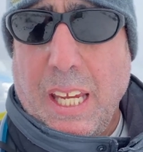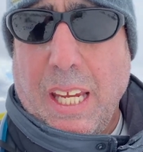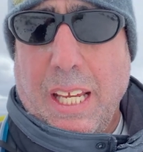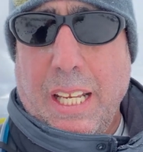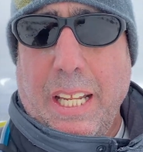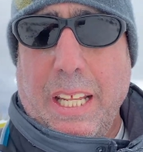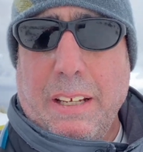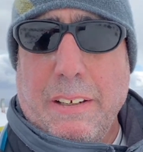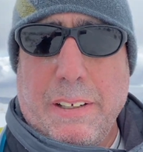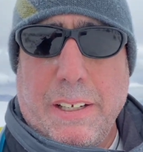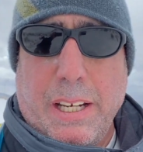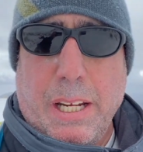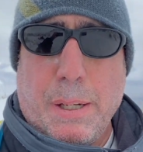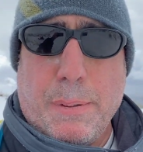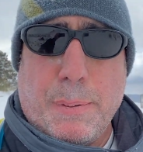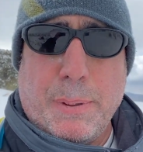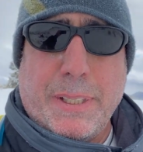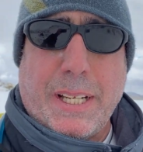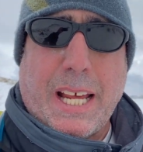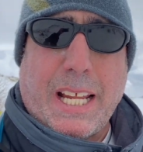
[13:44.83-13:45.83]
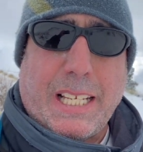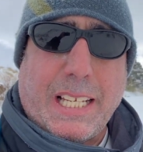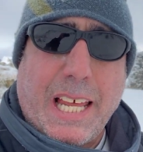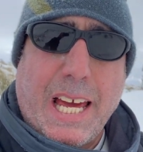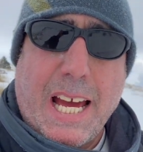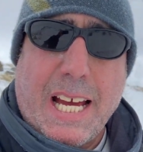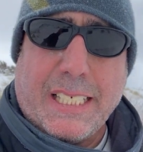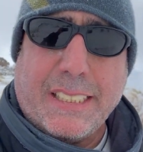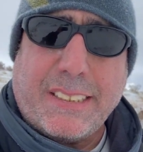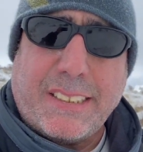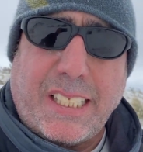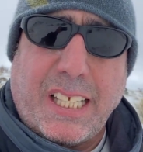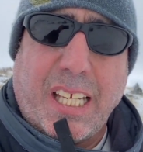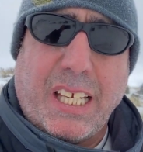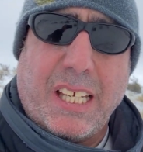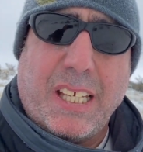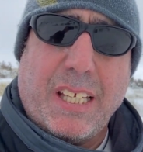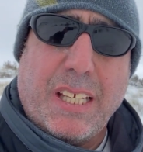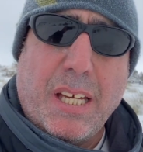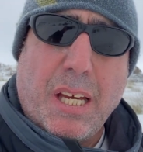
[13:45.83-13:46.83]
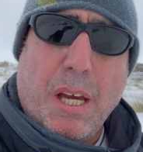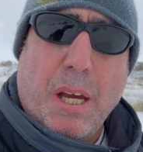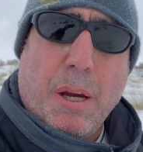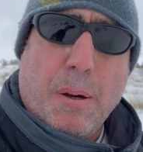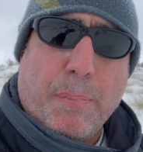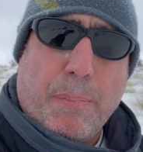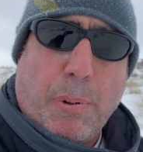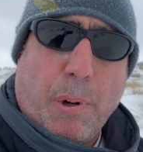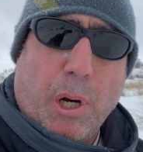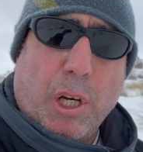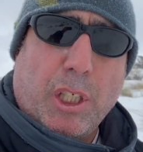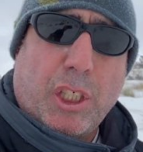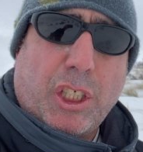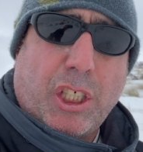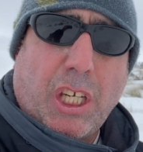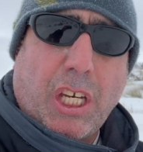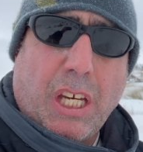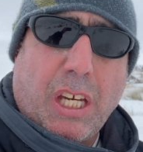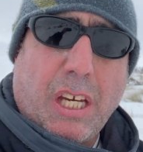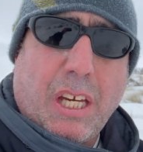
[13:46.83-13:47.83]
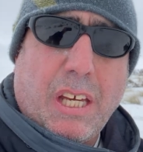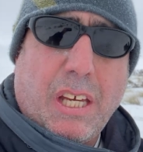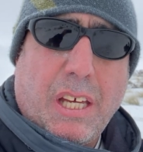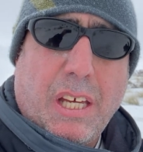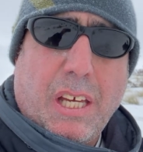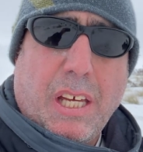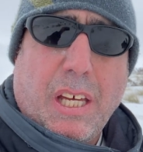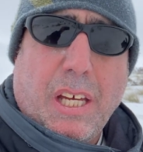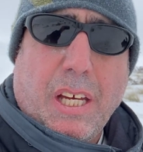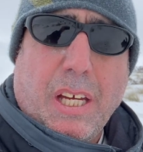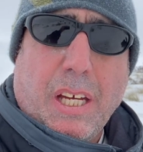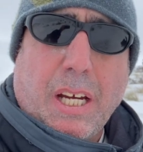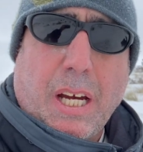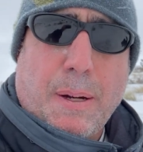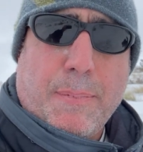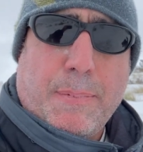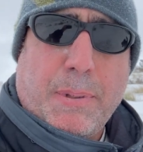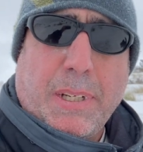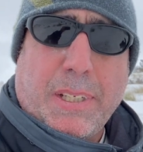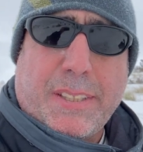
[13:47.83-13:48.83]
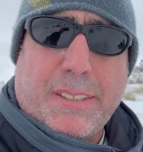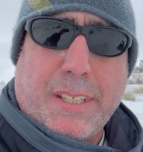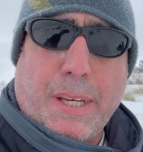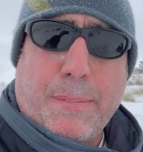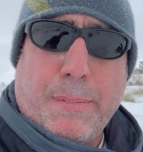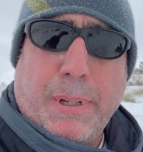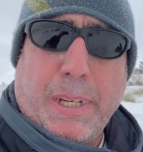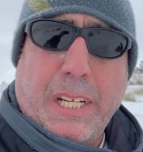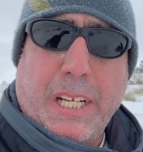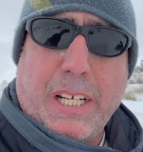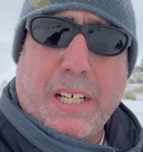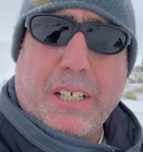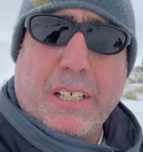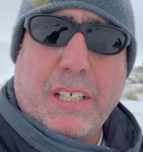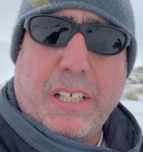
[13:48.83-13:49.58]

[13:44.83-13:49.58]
And here I am with the last push up to the summit here.